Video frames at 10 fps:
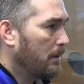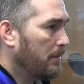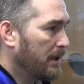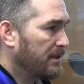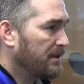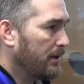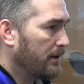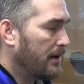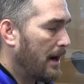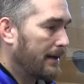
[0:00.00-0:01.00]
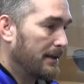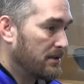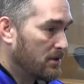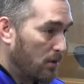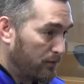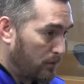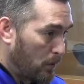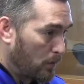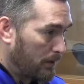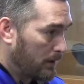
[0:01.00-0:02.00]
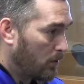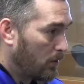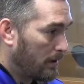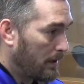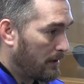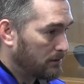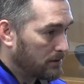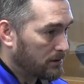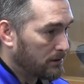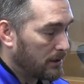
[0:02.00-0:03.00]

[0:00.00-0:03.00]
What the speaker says: because their docket is so full in a courthouse,